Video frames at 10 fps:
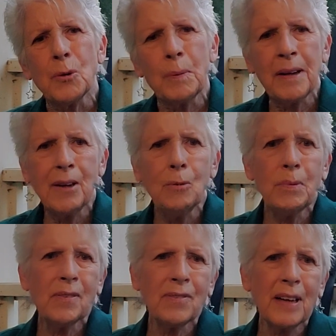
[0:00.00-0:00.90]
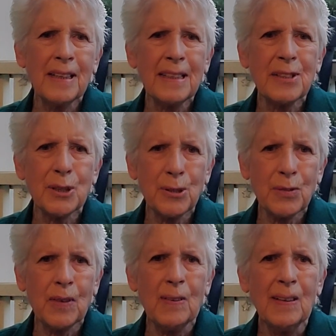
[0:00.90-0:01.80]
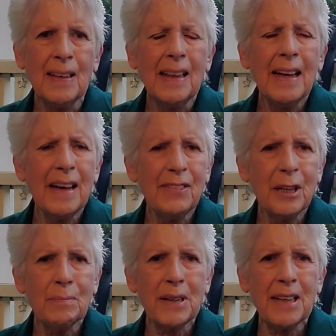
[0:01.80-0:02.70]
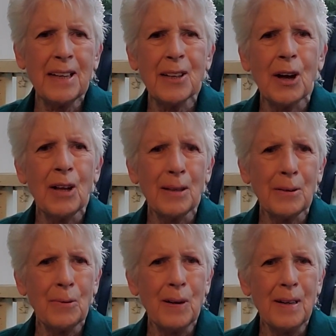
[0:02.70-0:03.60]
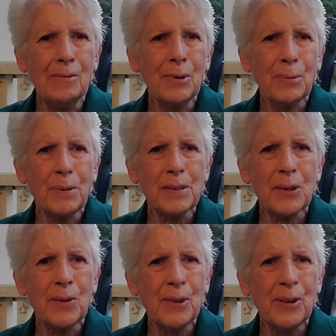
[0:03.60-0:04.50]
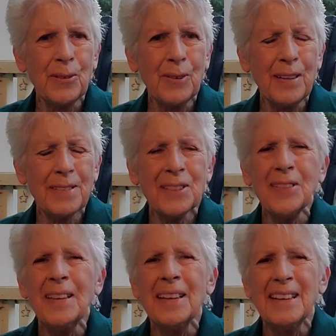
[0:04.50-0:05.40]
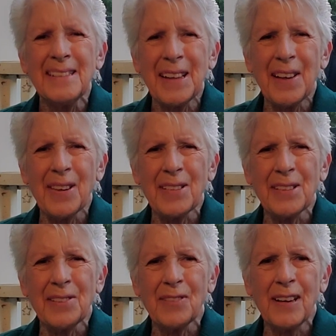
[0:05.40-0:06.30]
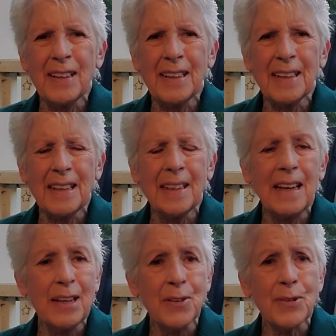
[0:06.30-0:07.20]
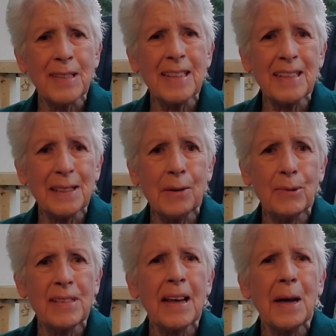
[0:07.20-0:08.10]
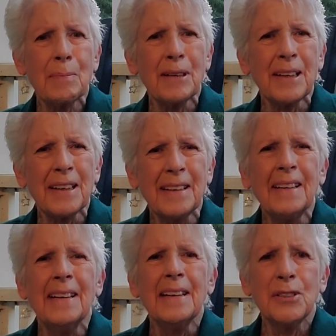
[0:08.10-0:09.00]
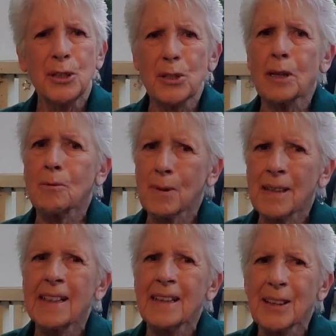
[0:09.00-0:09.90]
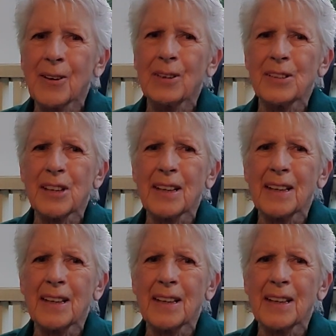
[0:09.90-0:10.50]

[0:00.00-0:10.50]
But I hope you'll find this useful. Haven't updated y'all in a while with what's going on around you, so I thought you'd find it interesting to see what's happening. It's usually really encouraging.